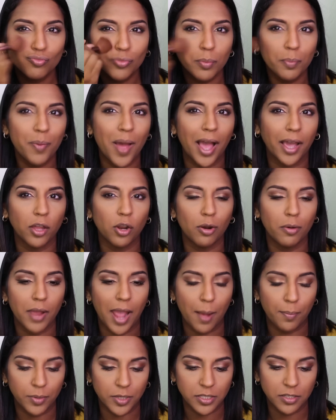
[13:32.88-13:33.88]
and pack it on the
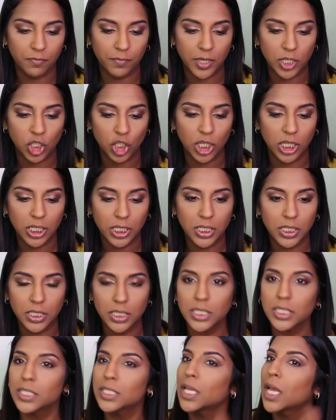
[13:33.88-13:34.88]
apples of my
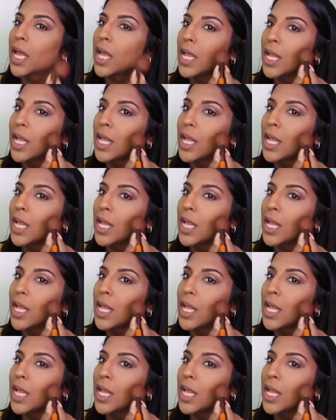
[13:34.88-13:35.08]
cheeks.